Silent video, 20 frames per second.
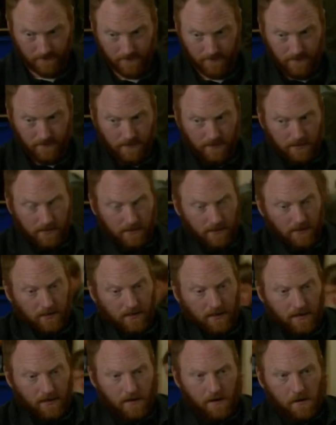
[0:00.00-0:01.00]

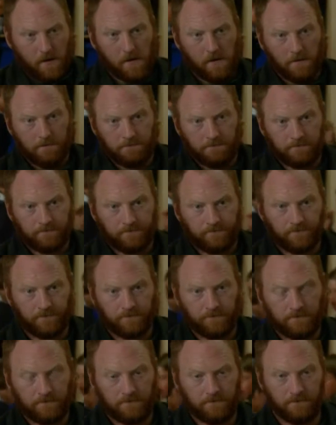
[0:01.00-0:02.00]

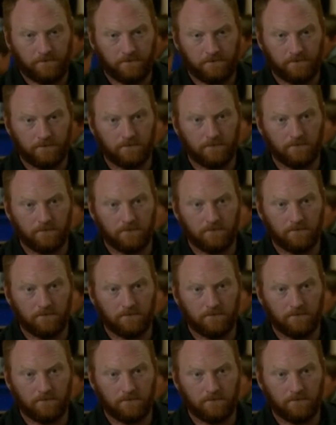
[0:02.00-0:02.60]
(not speaking)